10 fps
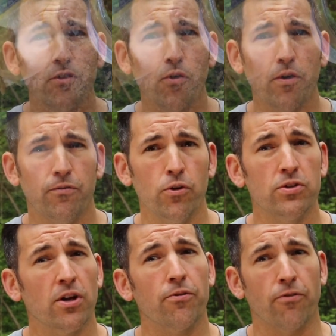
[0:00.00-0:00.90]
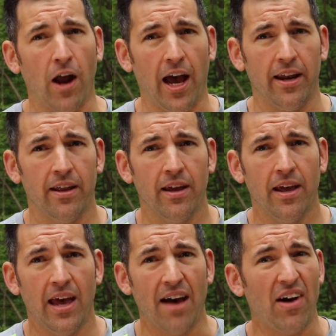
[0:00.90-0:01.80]
avoid foods that are fried,
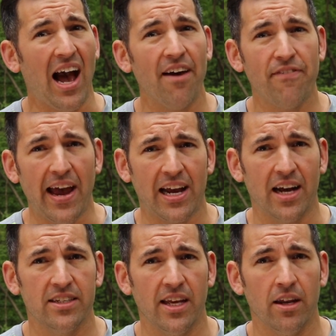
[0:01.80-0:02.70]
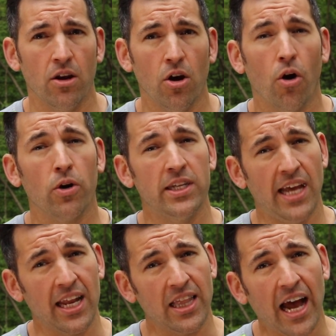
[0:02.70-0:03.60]
have a high fat content, or
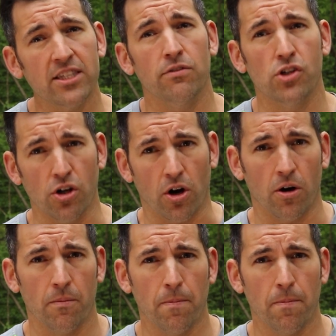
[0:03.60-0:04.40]
contain lots of sugar.